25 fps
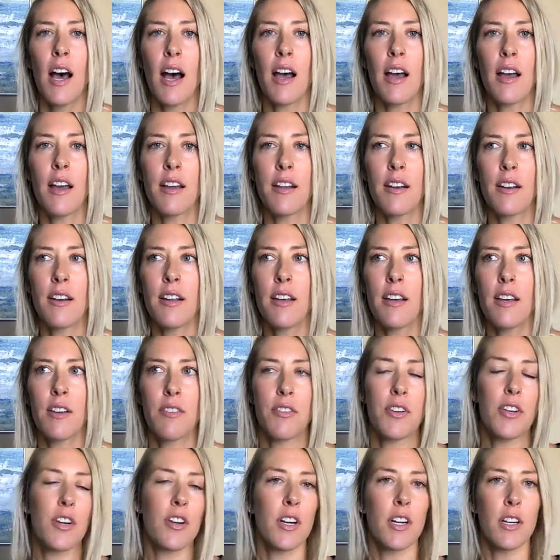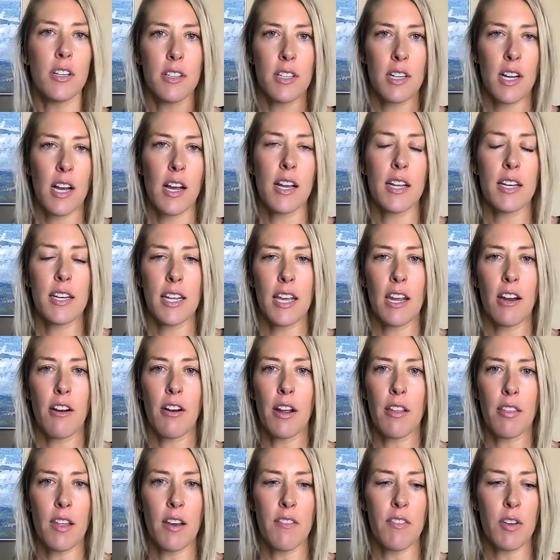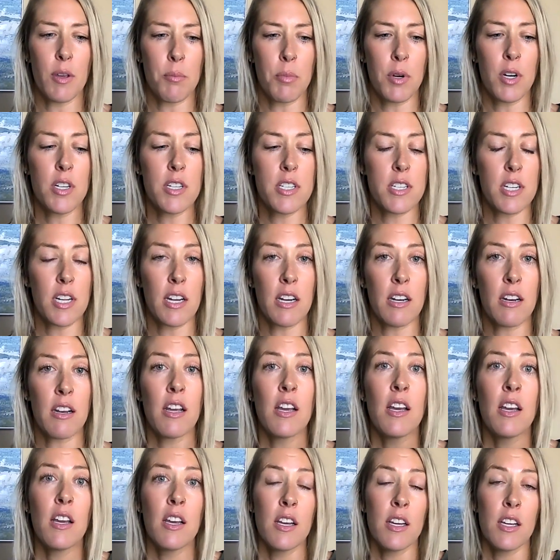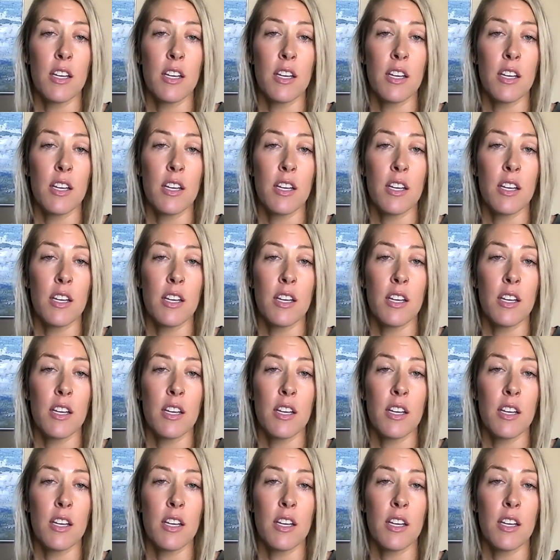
And if you're a kind, caring, loving person,